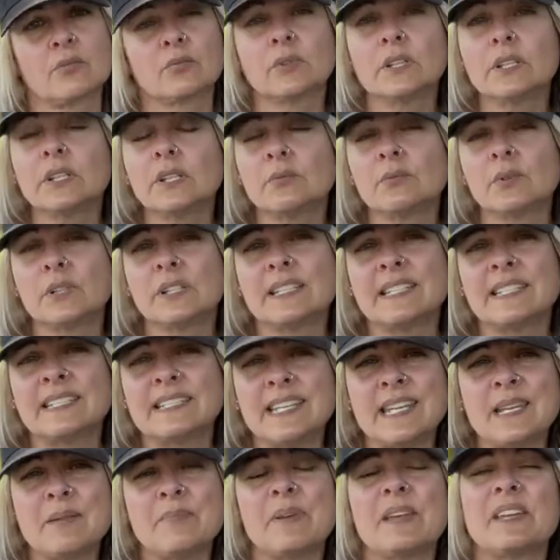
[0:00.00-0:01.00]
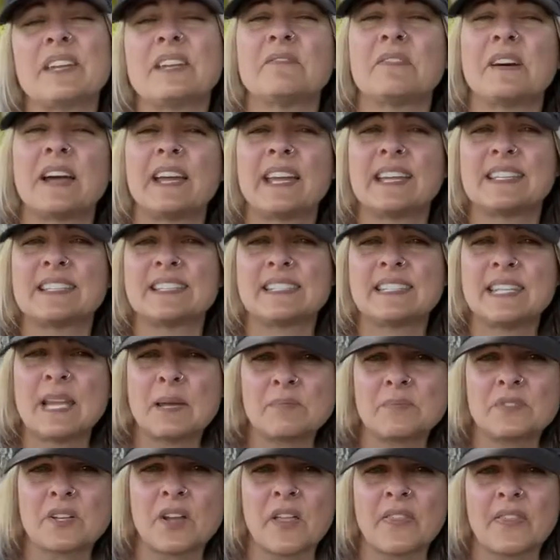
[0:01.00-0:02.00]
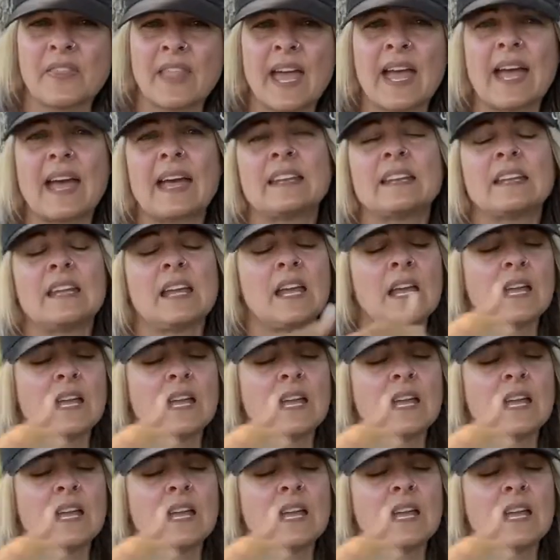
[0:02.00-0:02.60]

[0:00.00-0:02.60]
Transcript: really, really deep, and if I had stepped on that,